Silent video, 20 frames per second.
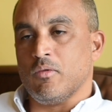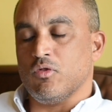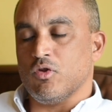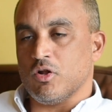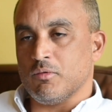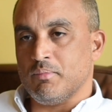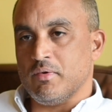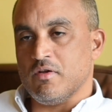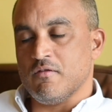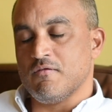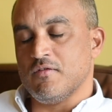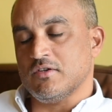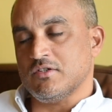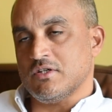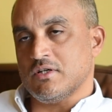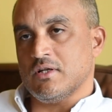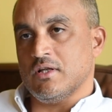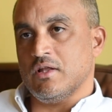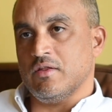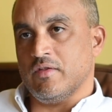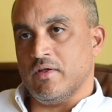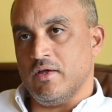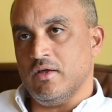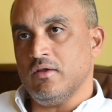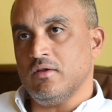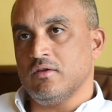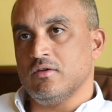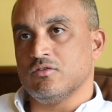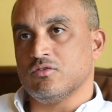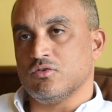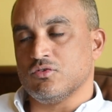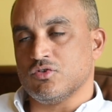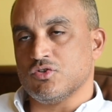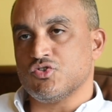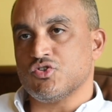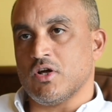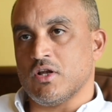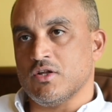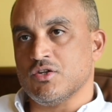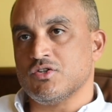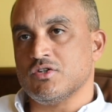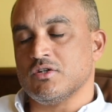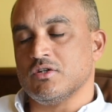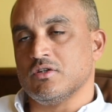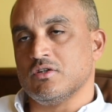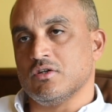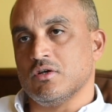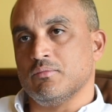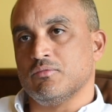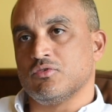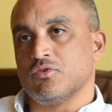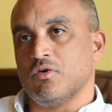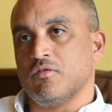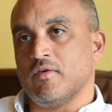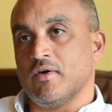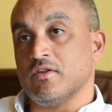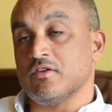Not being physically there is also challenging in terms of